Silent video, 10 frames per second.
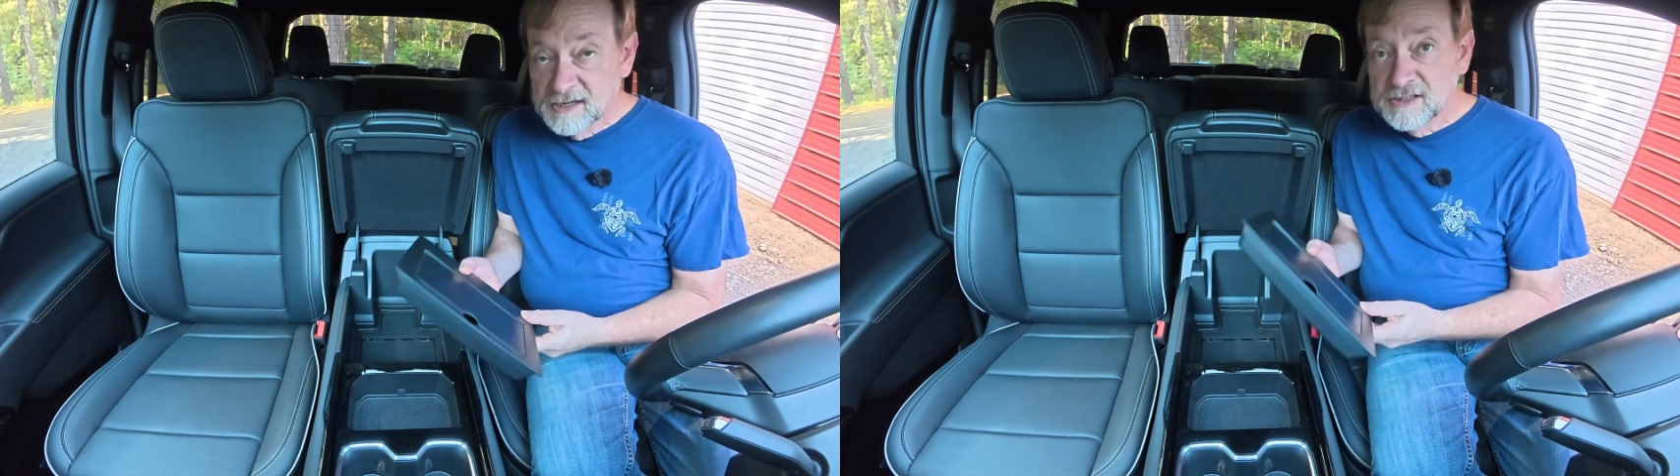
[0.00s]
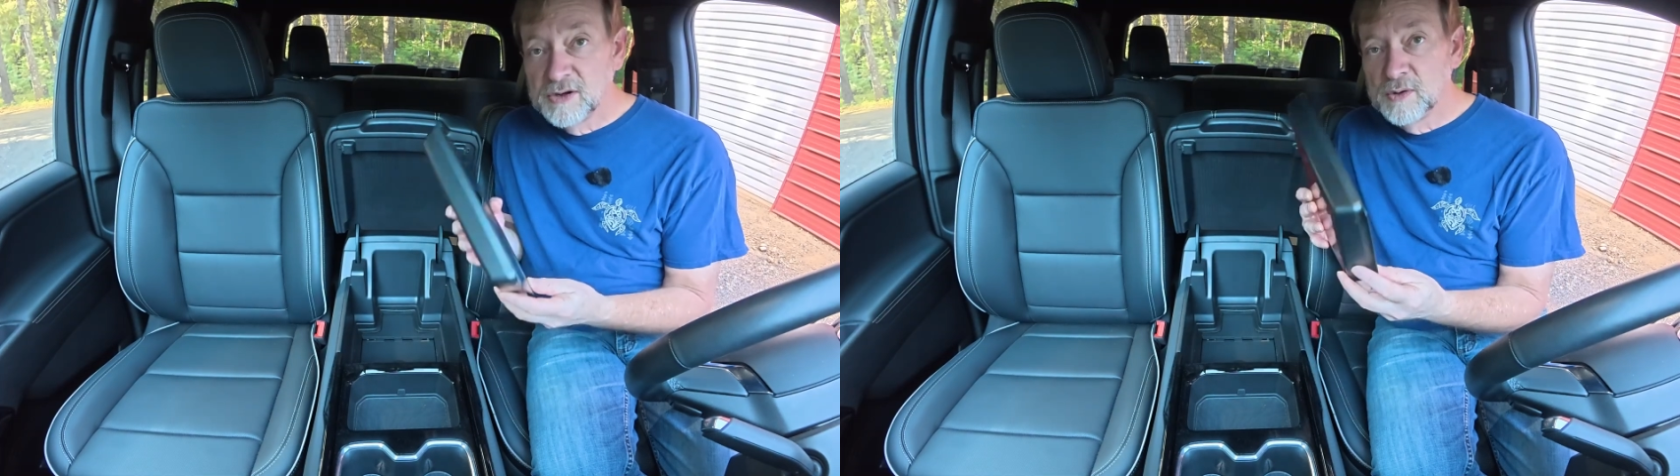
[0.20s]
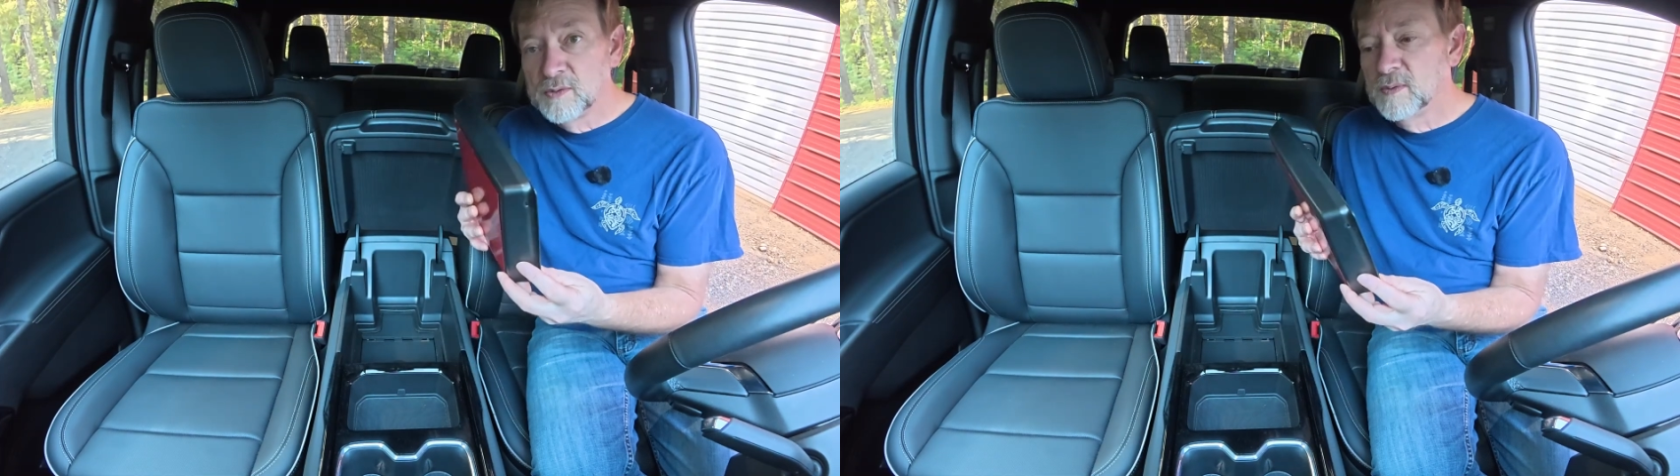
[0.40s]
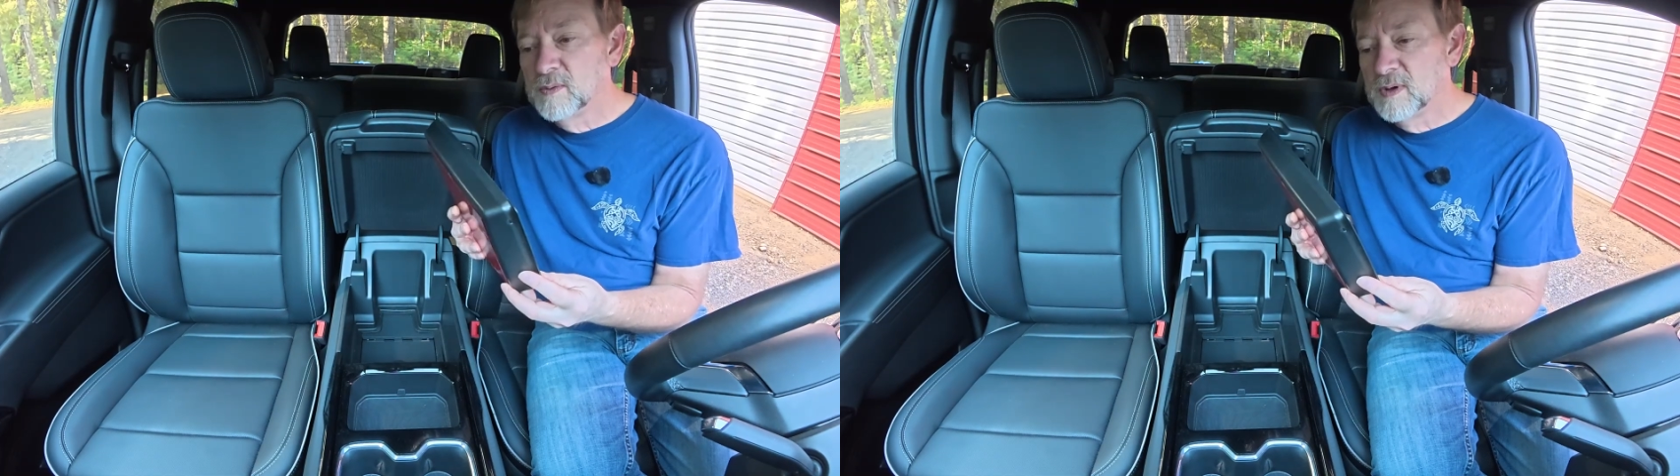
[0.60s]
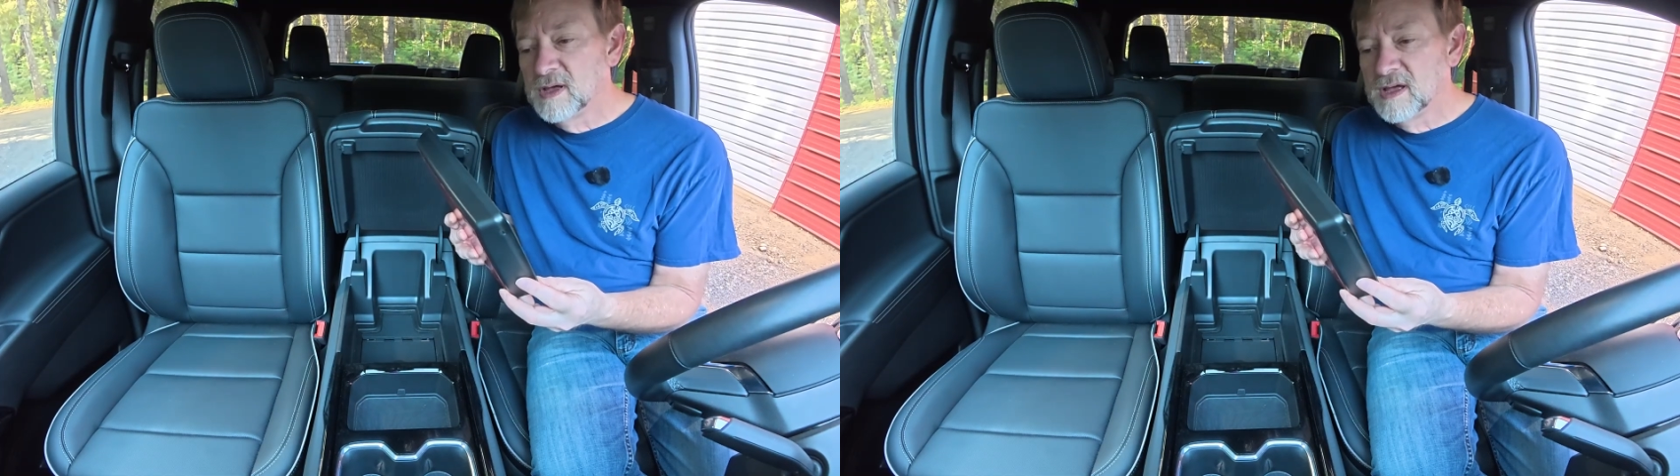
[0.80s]
So
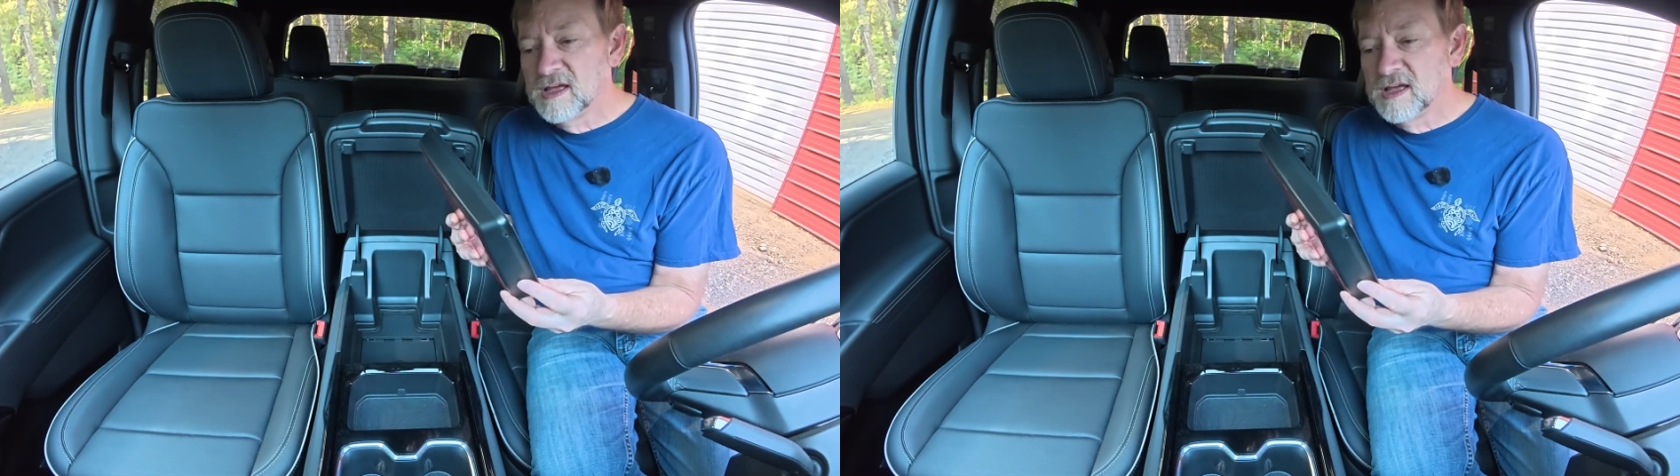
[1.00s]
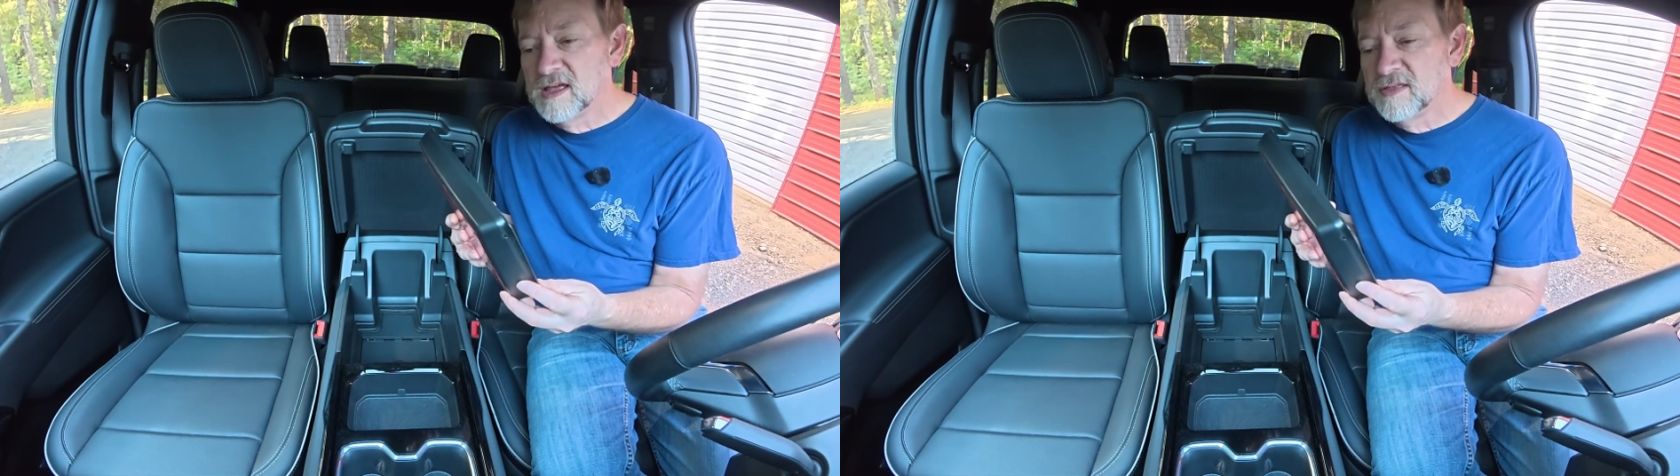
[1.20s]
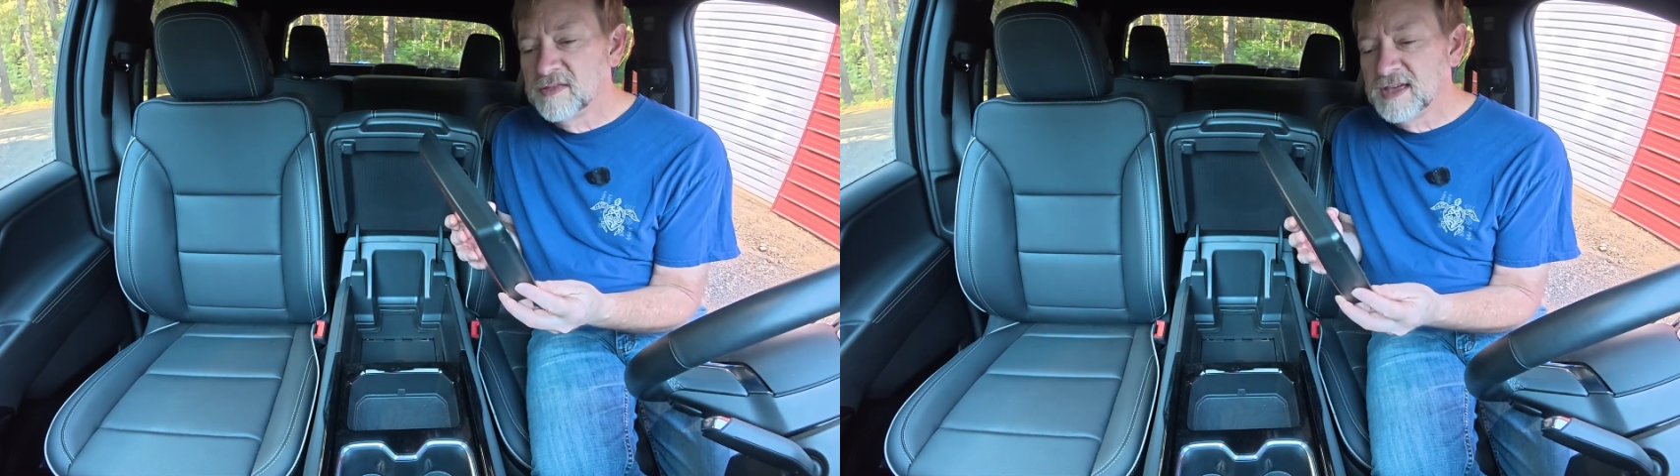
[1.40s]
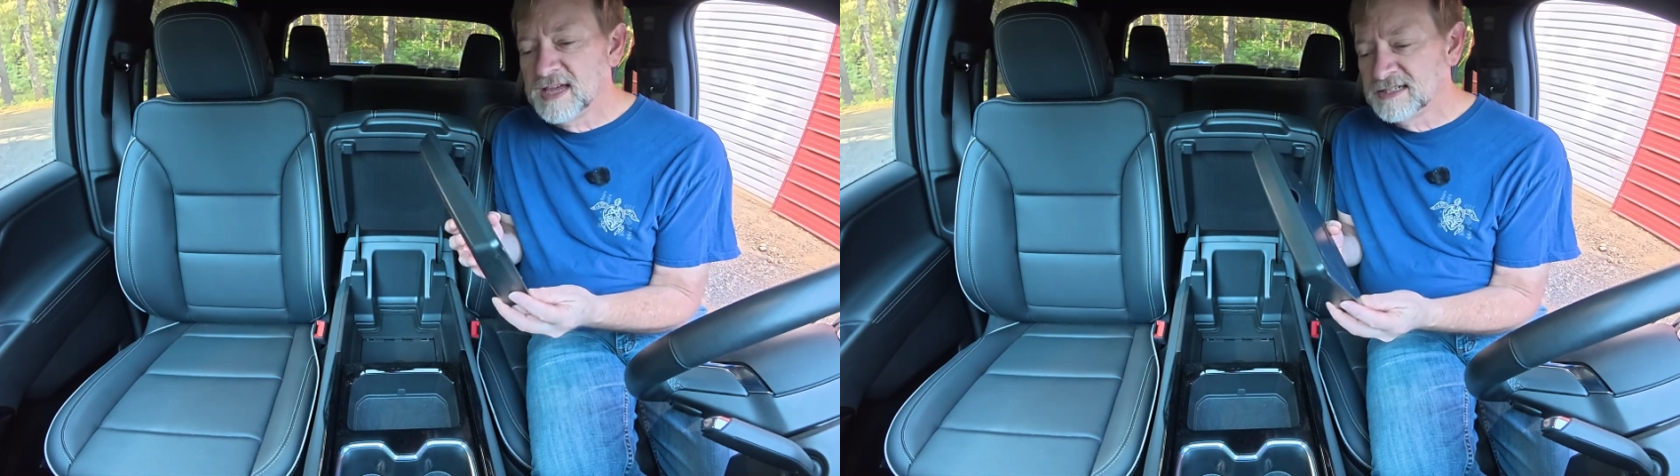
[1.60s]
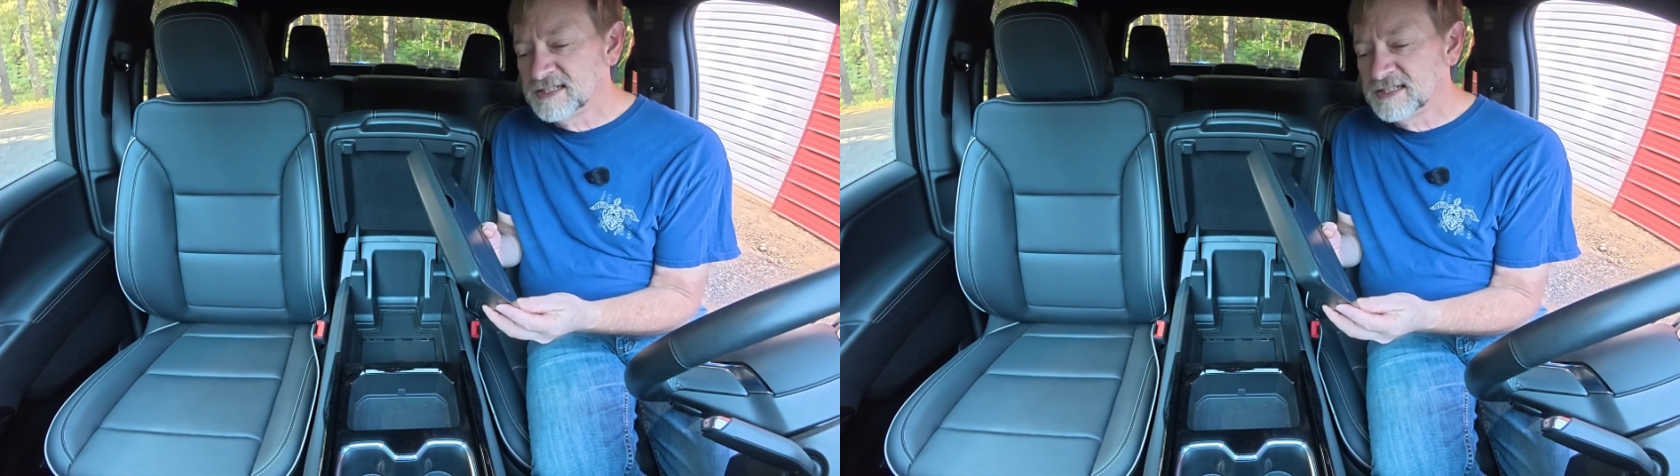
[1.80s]
they